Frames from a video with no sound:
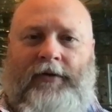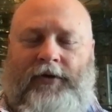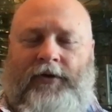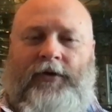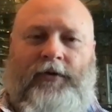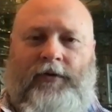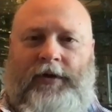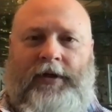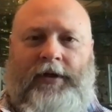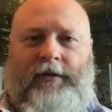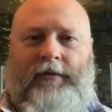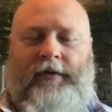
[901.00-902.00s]
you're doing
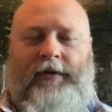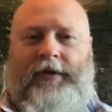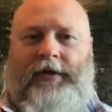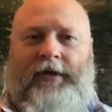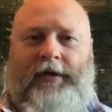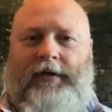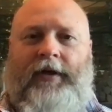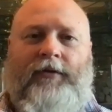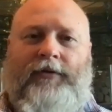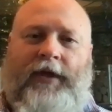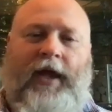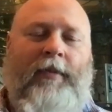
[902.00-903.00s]
it. And no,
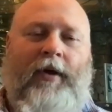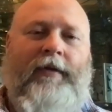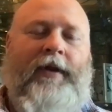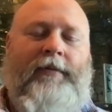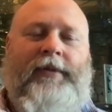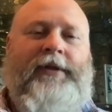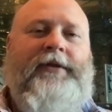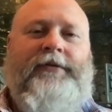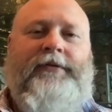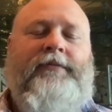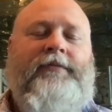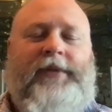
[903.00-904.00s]
stop all that.
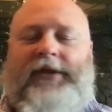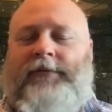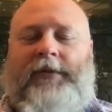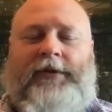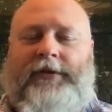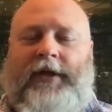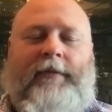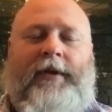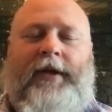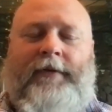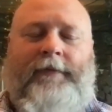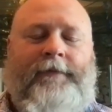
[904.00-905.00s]
Please, please, please stop
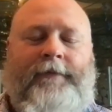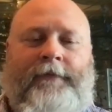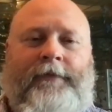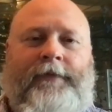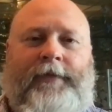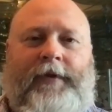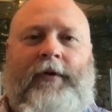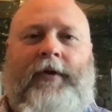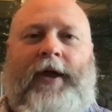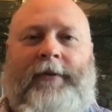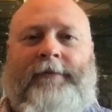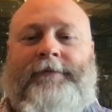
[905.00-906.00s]
that.
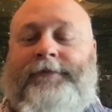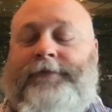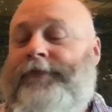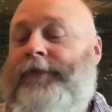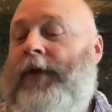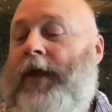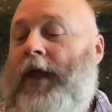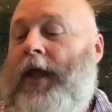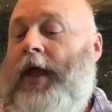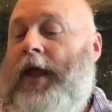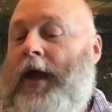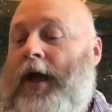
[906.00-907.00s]
Okay.
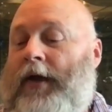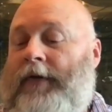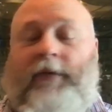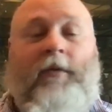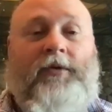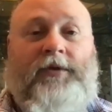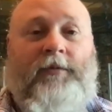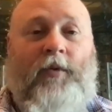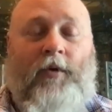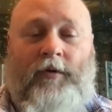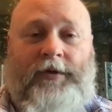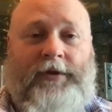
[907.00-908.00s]
If you want some
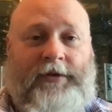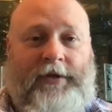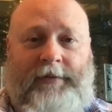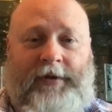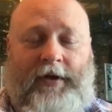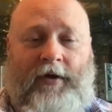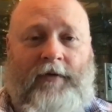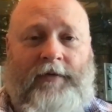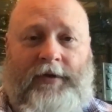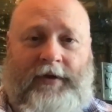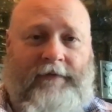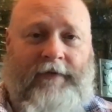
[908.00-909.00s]
more on this, let me know. If
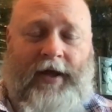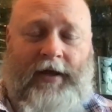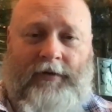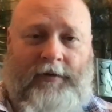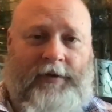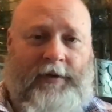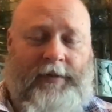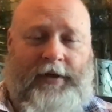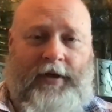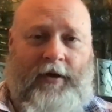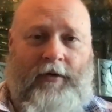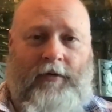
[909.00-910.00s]
you need follow up, let me
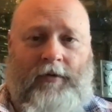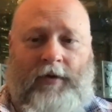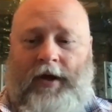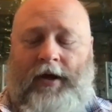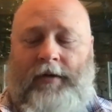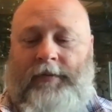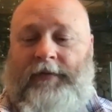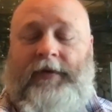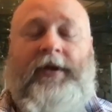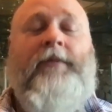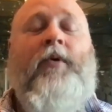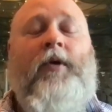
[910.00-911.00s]
know. If
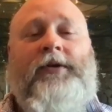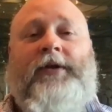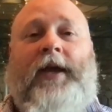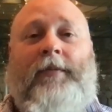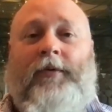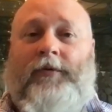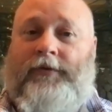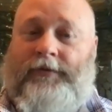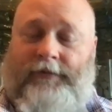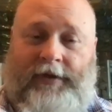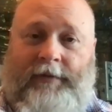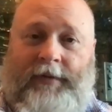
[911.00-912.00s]
you need more examples,
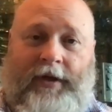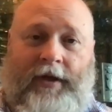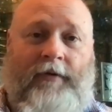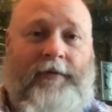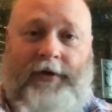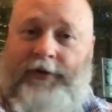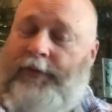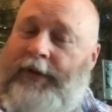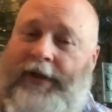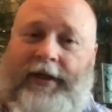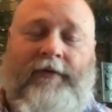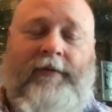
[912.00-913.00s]
let me know. There's
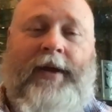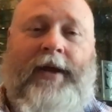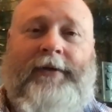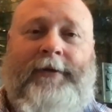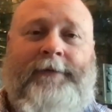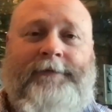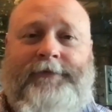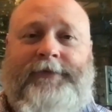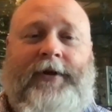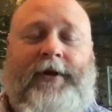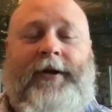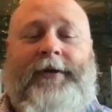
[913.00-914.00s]
plenty of them out there.
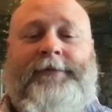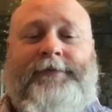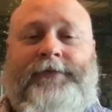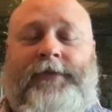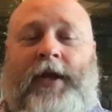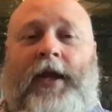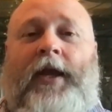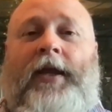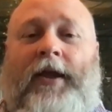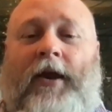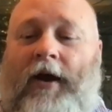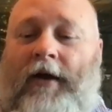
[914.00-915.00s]
All right.
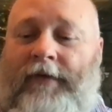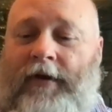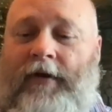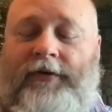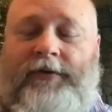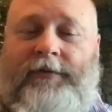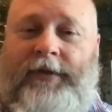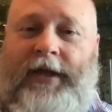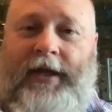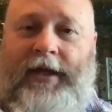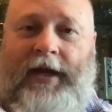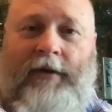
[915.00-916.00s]
Y'all have an awesome
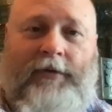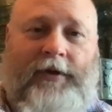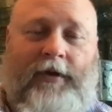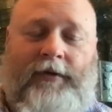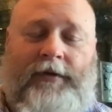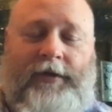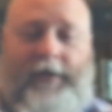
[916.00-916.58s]
day, and I will talk to